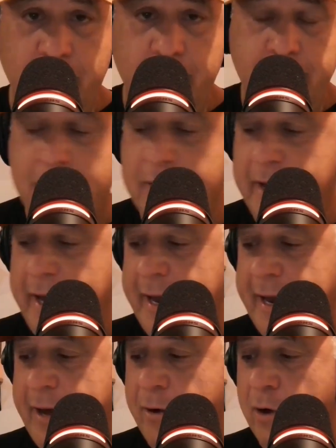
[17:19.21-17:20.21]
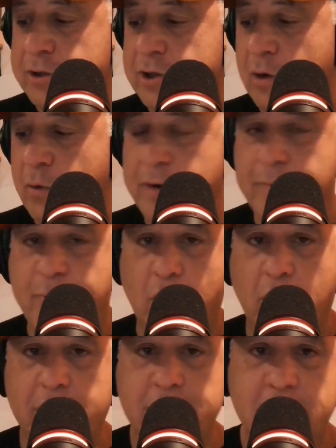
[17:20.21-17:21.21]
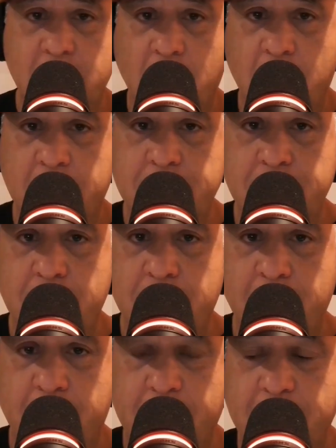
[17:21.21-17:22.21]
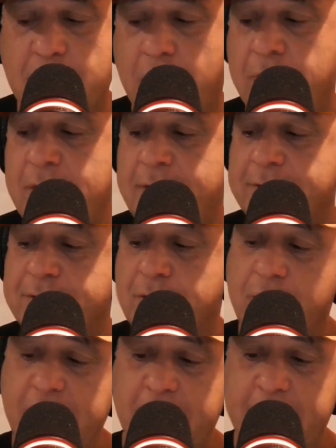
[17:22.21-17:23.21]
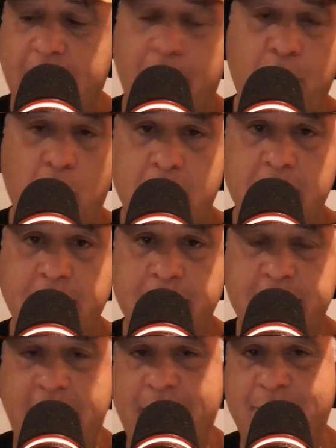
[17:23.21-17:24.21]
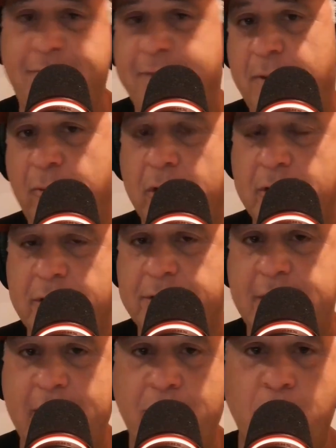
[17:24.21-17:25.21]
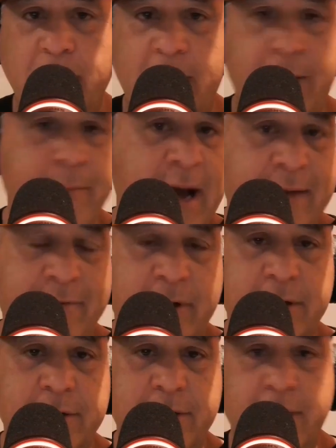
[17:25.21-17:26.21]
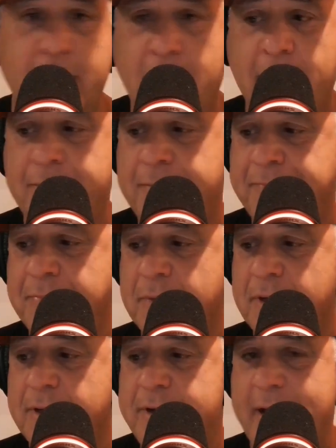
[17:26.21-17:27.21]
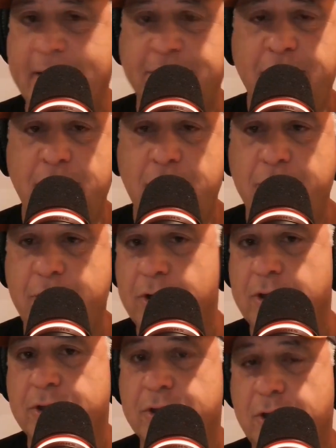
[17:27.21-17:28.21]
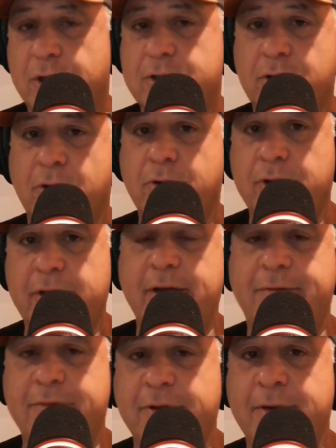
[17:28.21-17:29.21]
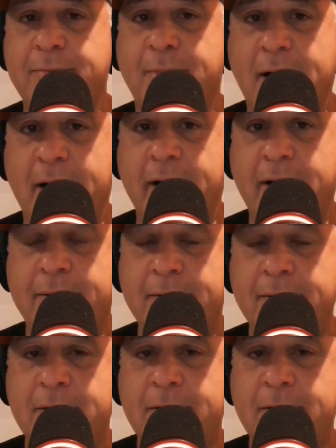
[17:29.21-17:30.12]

do, and I also wouldn't pause as long as you're doing it. So really, I'm working the same. If I'm working the same 110 Maverick next to you, yours looks totally different than mine.